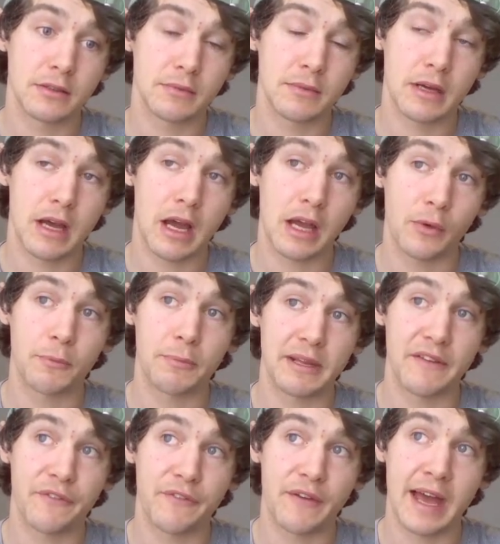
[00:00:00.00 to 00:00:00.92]

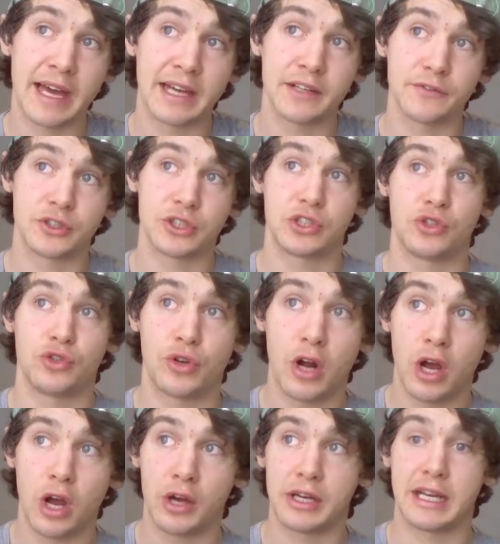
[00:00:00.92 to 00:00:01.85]
a fan of just
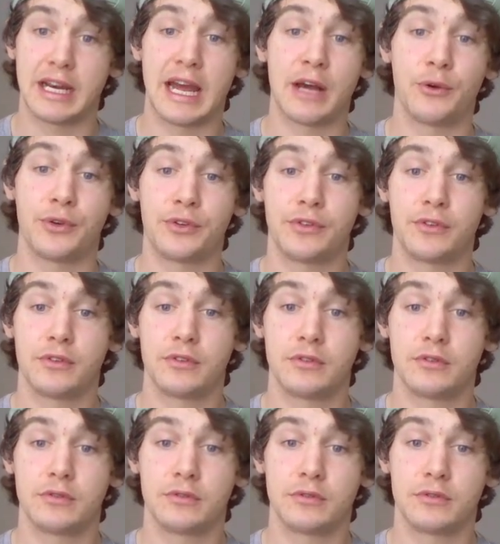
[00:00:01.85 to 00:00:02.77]
drawing it out,
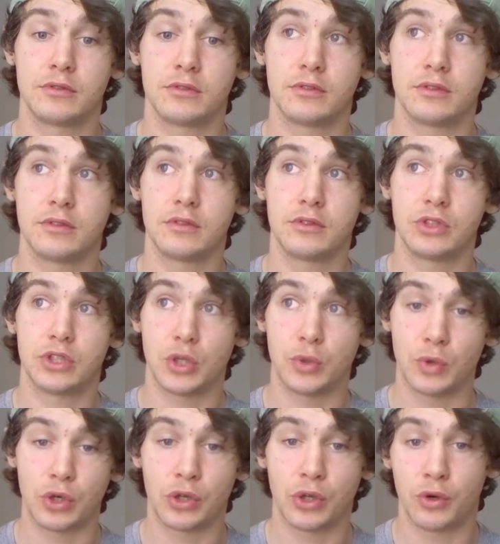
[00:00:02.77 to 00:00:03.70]

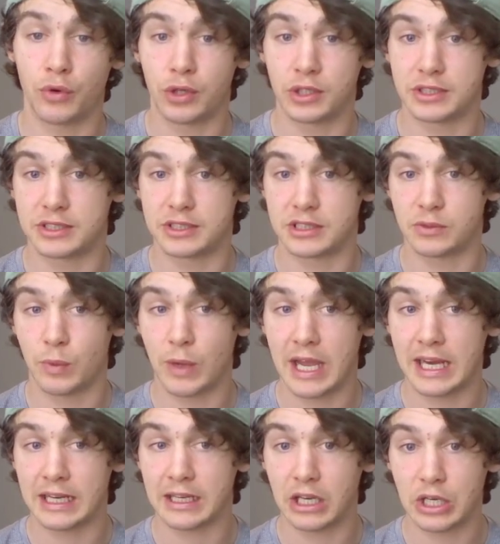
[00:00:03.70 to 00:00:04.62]
doing other runs as
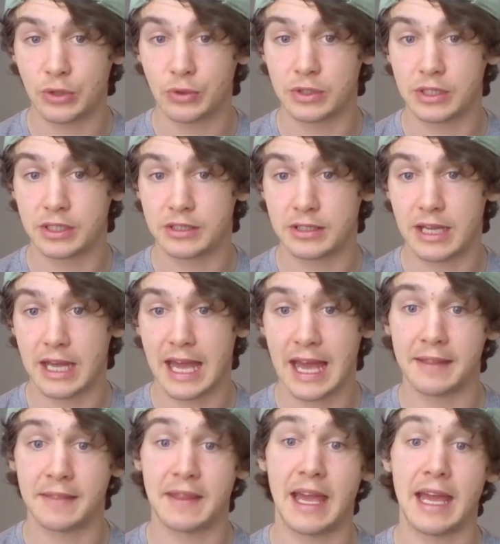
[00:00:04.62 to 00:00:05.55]
well included,
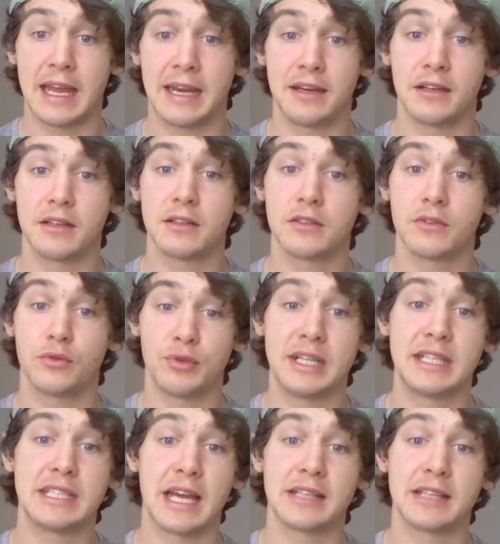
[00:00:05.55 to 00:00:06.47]
and then
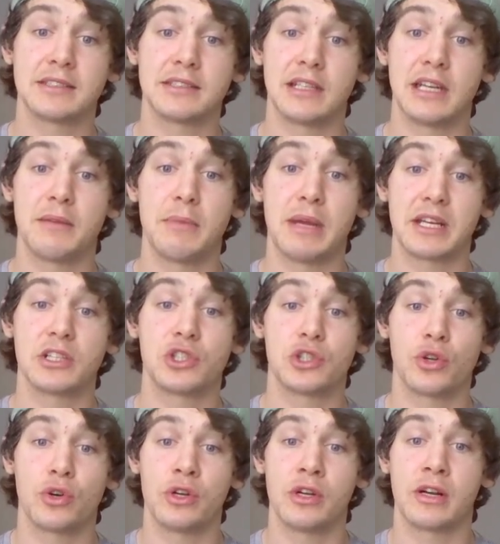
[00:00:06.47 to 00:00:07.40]
retesting and making
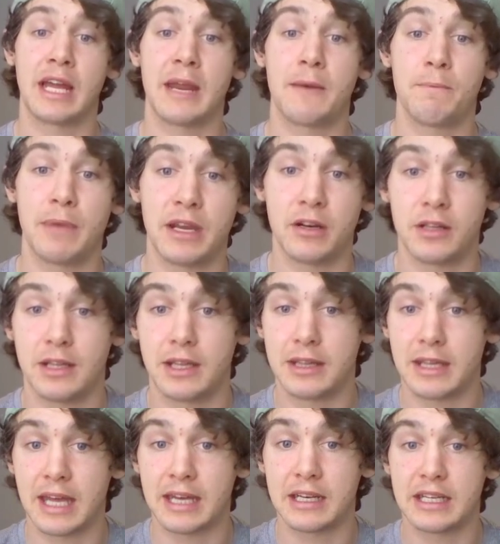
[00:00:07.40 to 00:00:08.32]
sure you're getting better
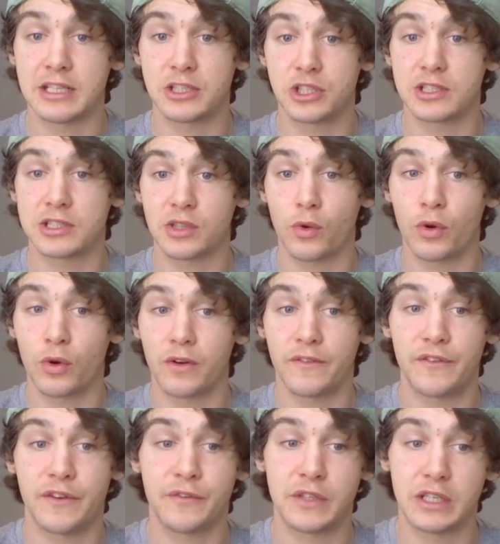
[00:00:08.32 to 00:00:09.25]
than that initial score
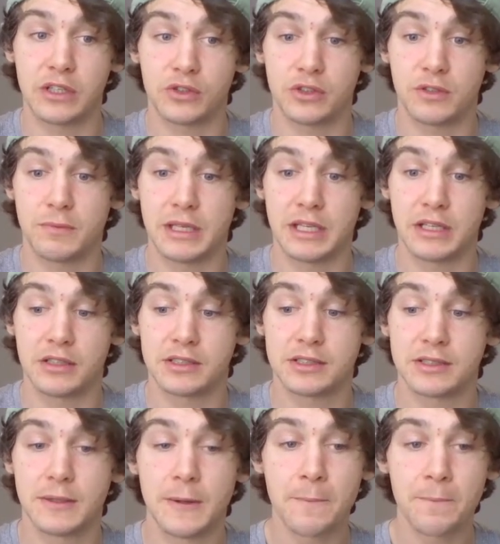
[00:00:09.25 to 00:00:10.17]
of 1500
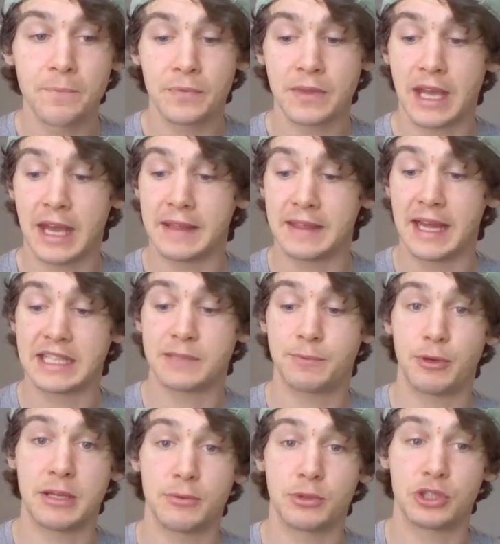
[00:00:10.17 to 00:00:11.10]
meters. And that's
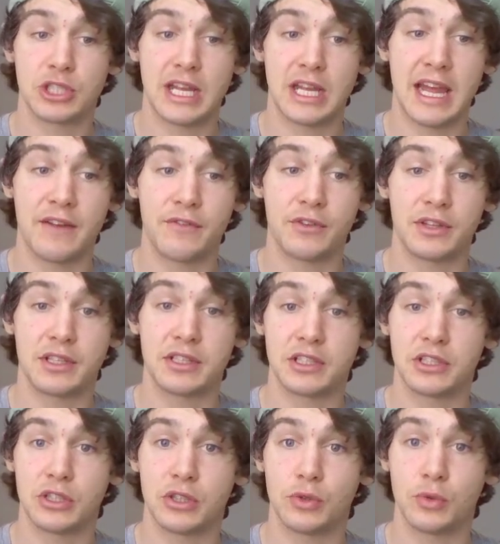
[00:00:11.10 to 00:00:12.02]
pretty much everything
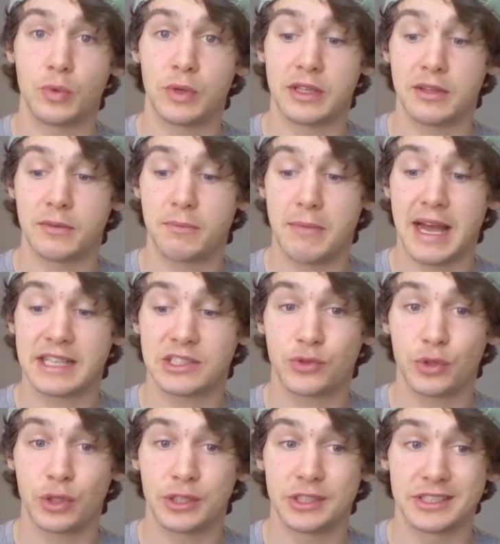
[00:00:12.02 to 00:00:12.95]
to do with
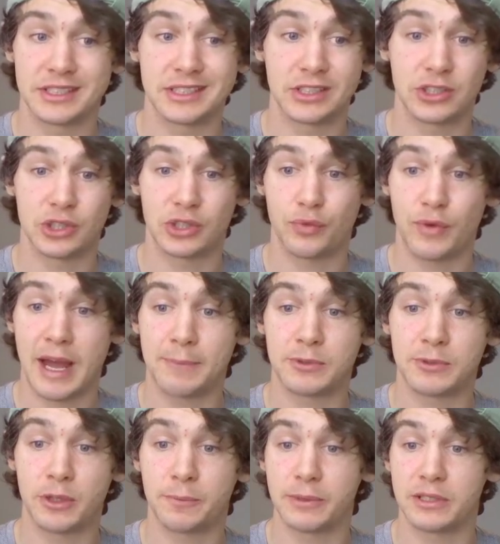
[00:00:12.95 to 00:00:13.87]
mass runs, just
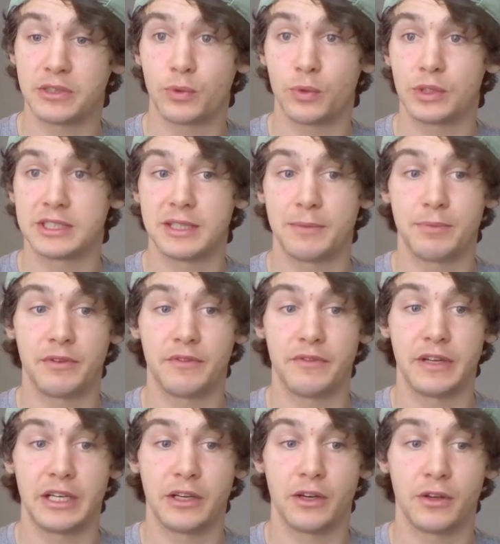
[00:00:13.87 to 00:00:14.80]
wrapped up into one simple
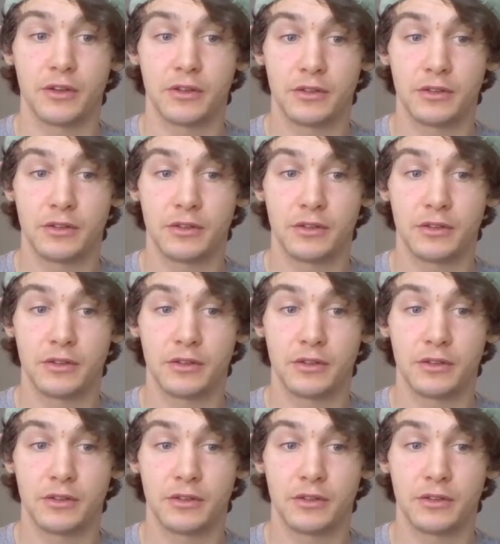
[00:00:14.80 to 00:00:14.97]
video.